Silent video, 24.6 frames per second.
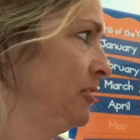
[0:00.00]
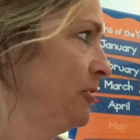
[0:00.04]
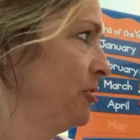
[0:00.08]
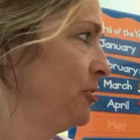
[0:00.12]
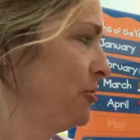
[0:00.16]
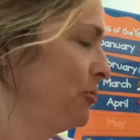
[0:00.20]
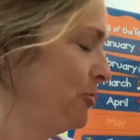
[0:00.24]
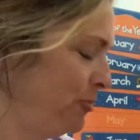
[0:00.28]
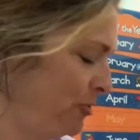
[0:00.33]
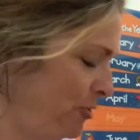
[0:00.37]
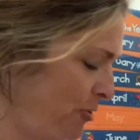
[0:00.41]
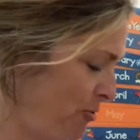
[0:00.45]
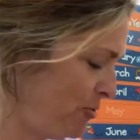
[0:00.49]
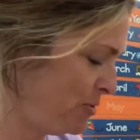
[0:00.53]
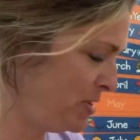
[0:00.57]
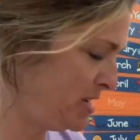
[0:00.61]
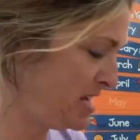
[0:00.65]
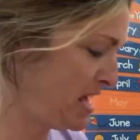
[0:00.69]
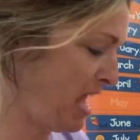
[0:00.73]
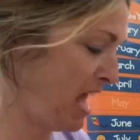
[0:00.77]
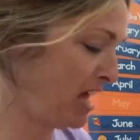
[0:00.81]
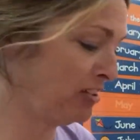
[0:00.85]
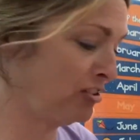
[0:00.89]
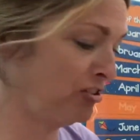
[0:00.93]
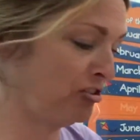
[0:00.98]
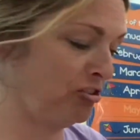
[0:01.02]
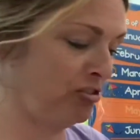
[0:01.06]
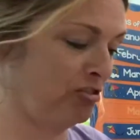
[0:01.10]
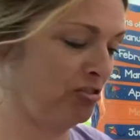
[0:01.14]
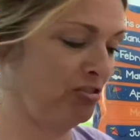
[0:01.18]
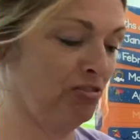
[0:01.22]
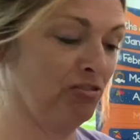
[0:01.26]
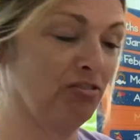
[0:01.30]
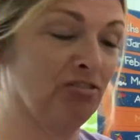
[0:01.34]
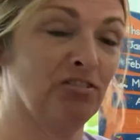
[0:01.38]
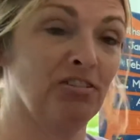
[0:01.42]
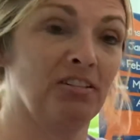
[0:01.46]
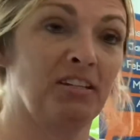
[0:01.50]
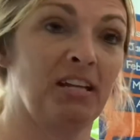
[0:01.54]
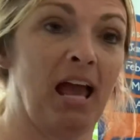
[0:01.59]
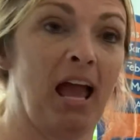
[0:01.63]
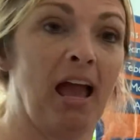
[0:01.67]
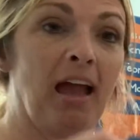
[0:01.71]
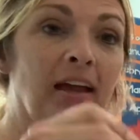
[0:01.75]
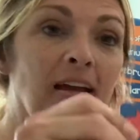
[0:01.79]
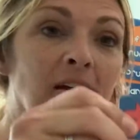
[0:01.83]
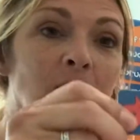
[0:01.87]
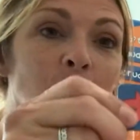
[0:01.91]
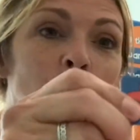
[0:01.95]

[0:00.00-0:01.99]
So yesterday